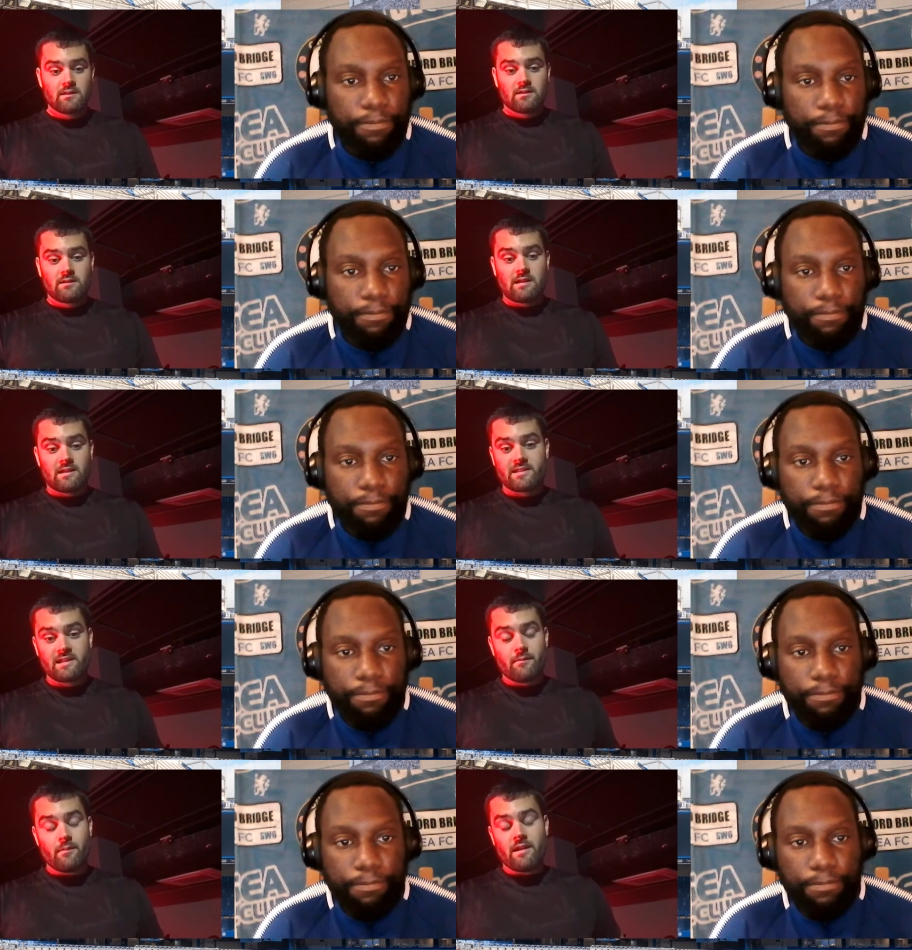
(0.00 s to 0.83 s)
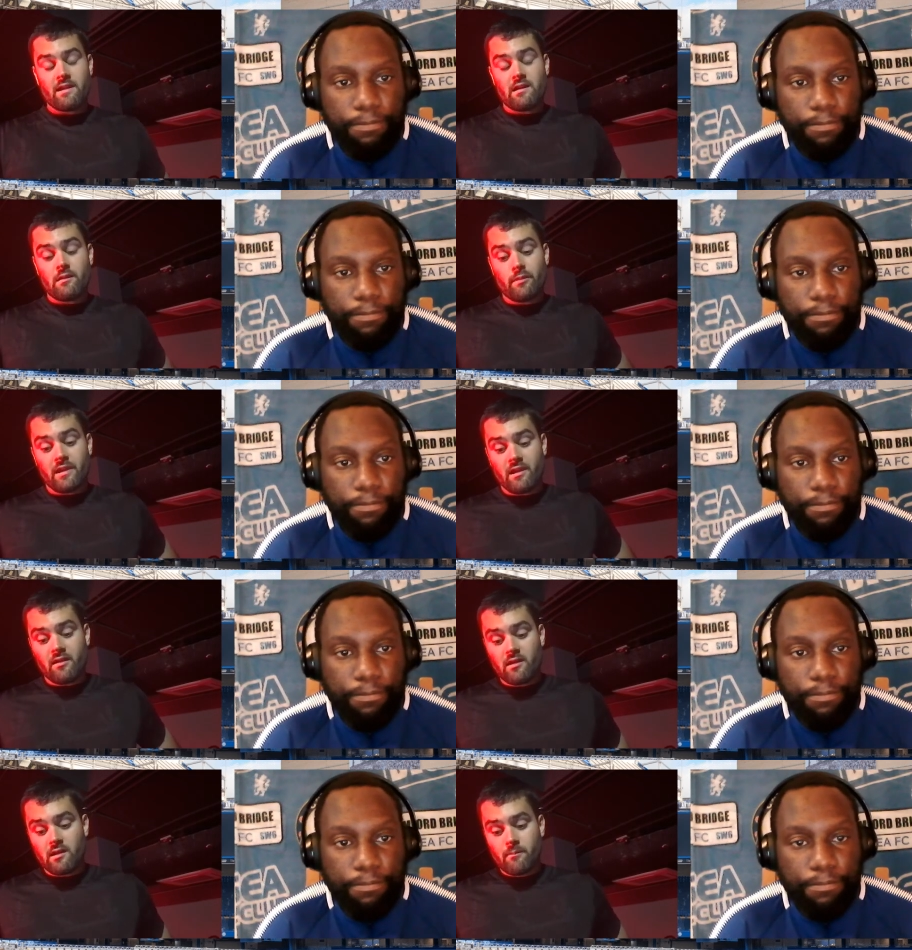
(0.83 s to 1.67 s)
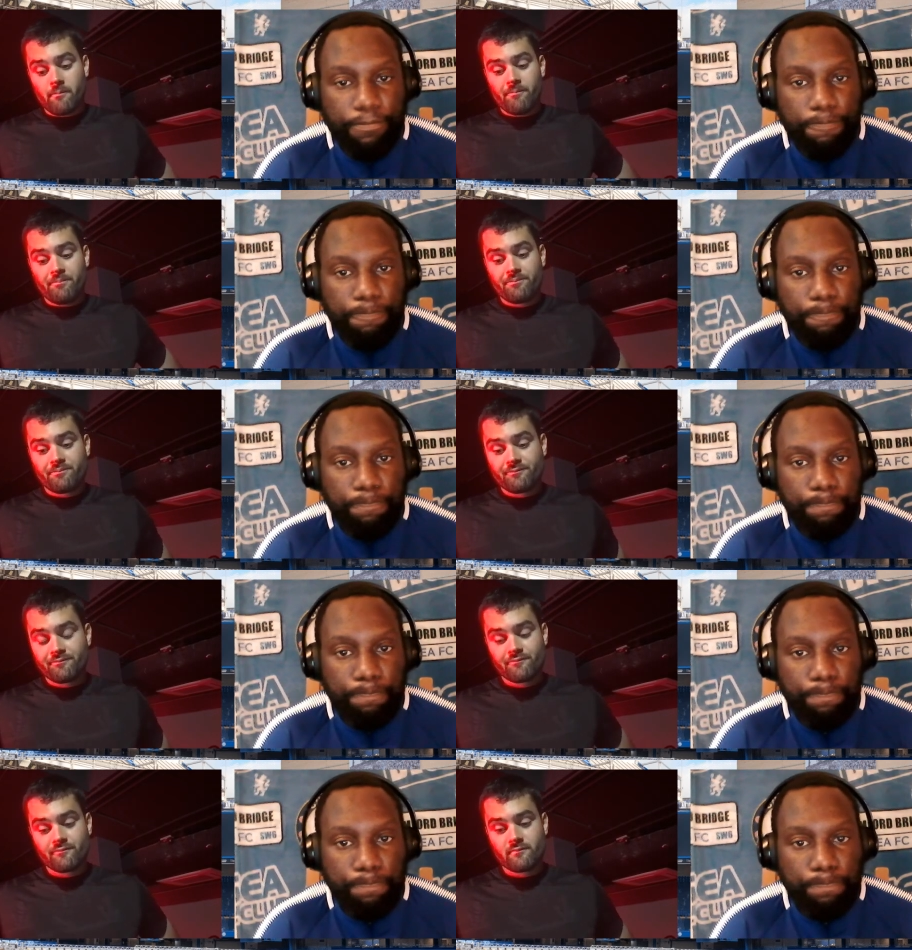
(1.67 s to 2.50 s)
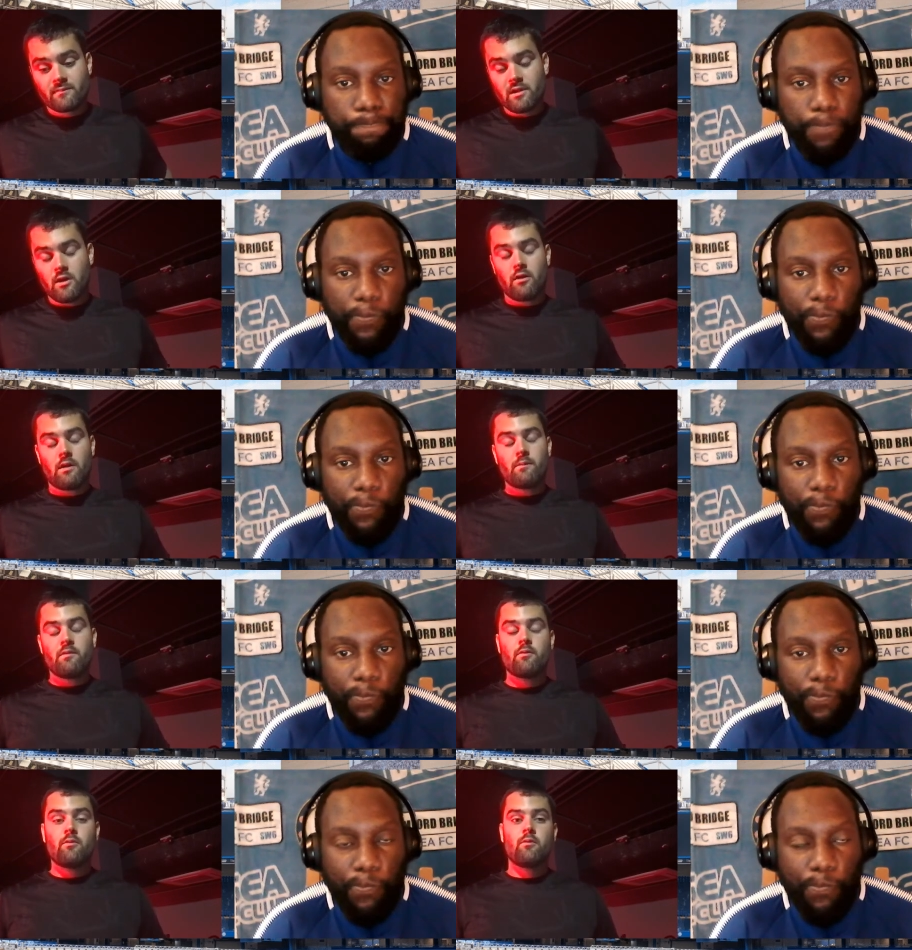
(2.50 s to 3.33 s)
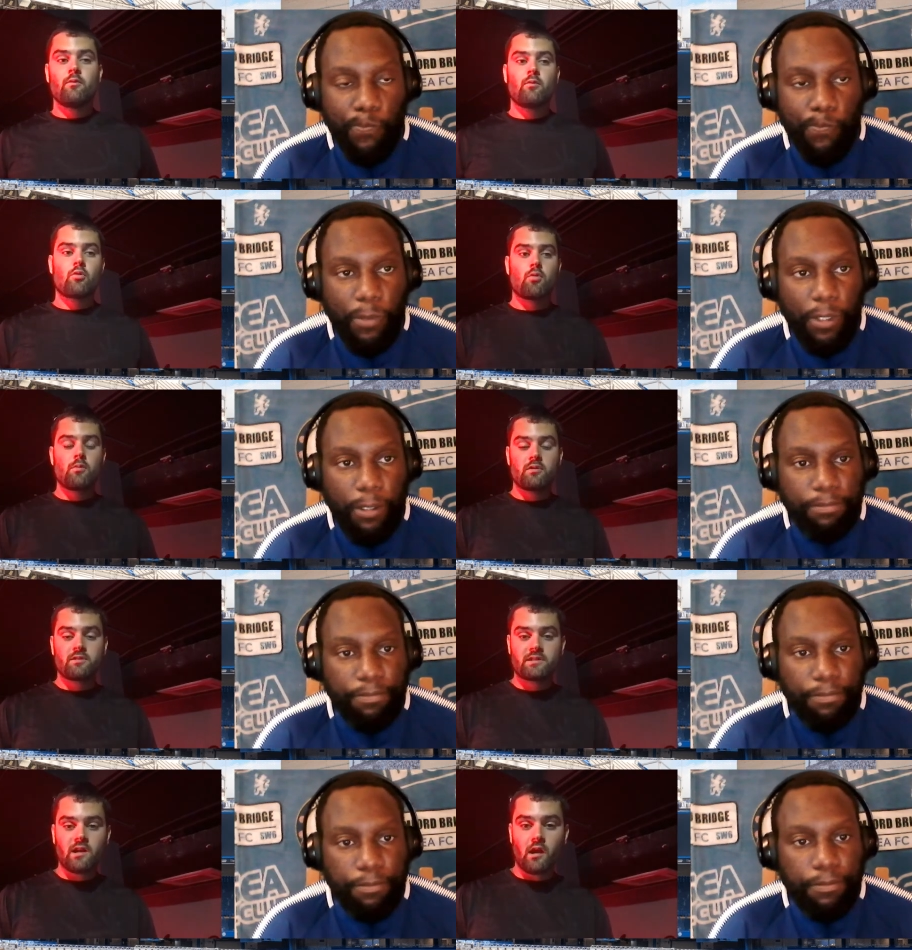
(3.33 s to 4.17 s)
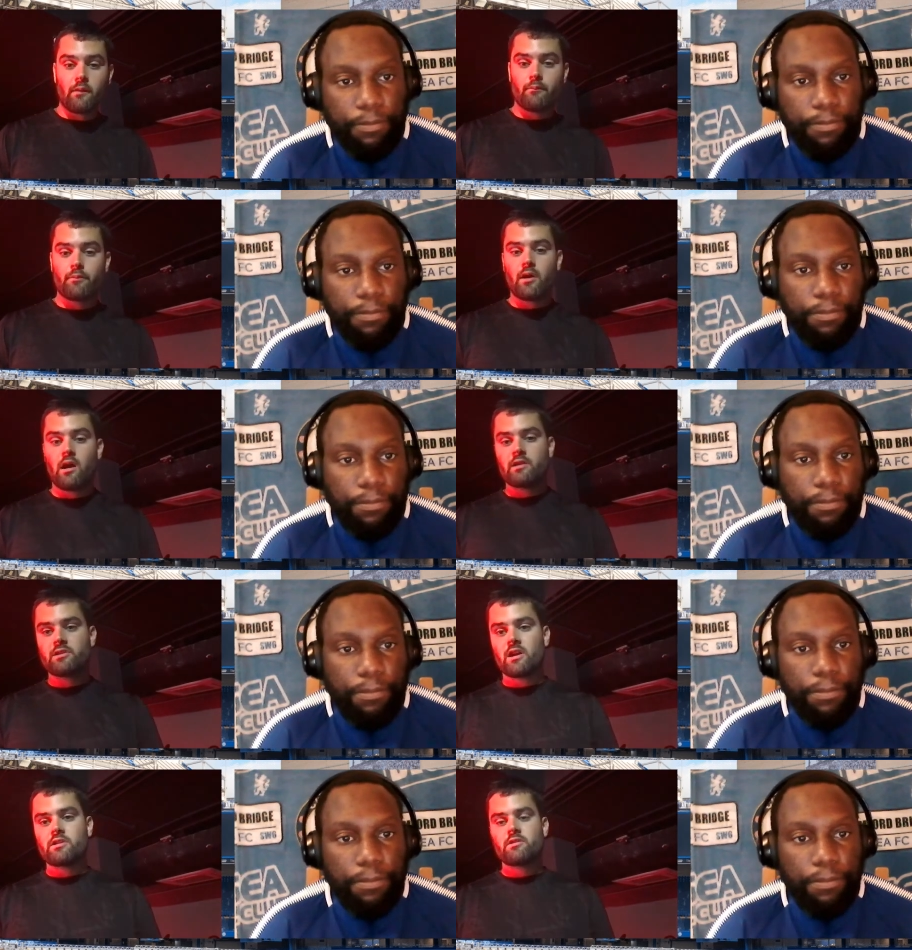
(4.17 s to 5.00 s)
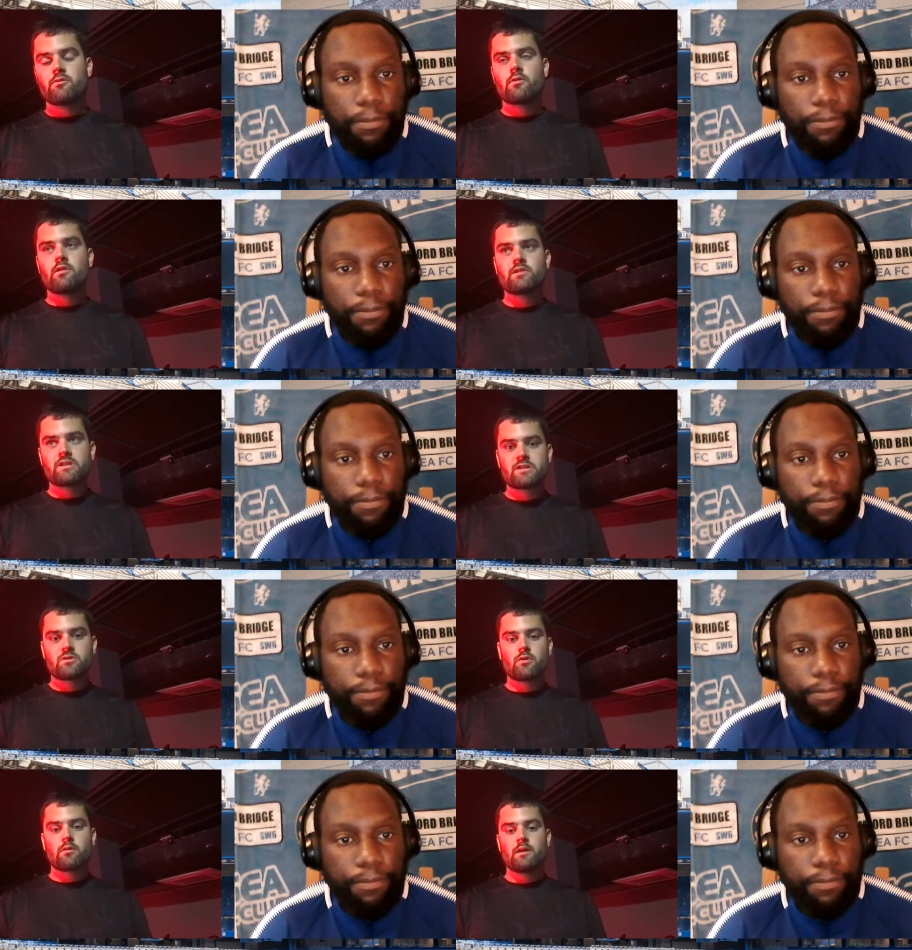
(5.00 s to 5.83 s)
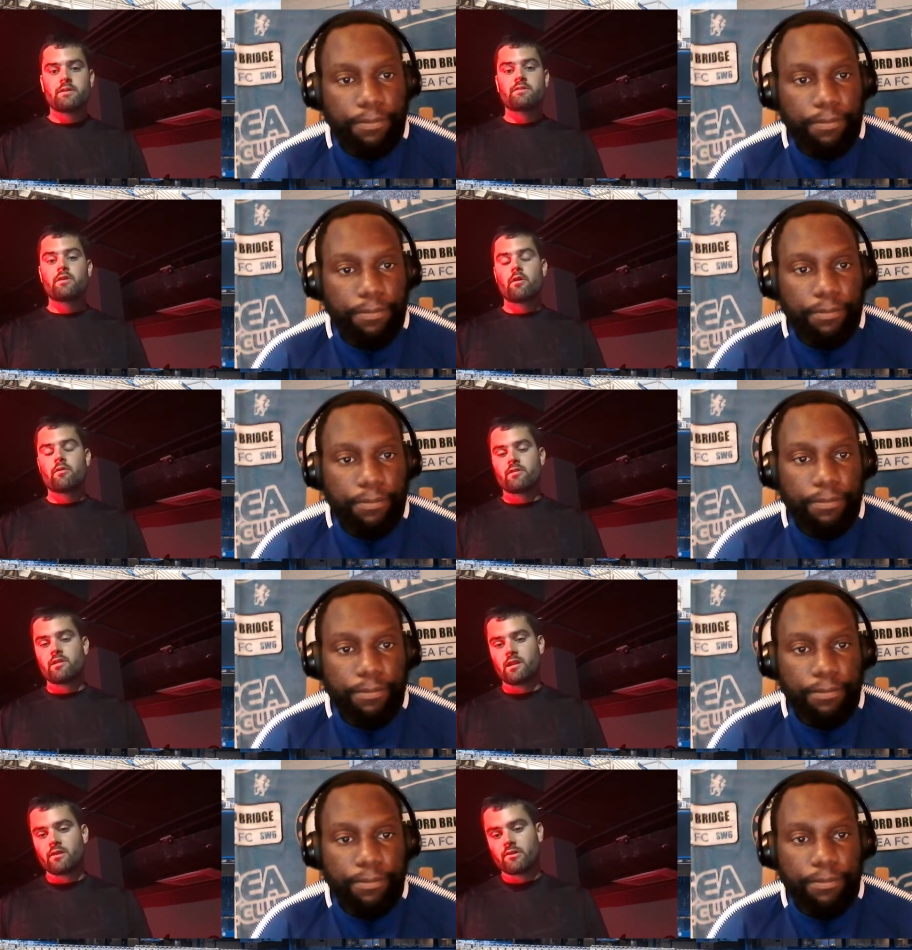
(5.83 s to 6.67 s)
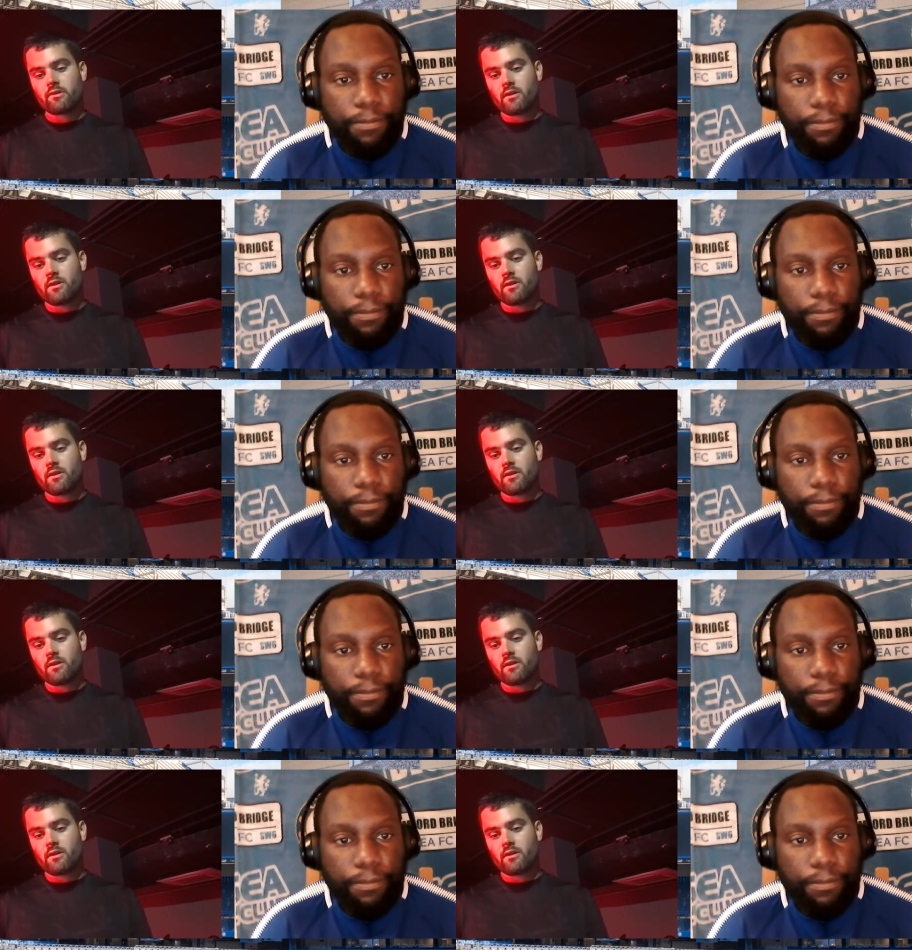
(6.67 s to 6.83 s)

Speaker 1: That's it, mate. I mean, um, look, I mean, we're almost done, but I, I do want to just talk about two other things.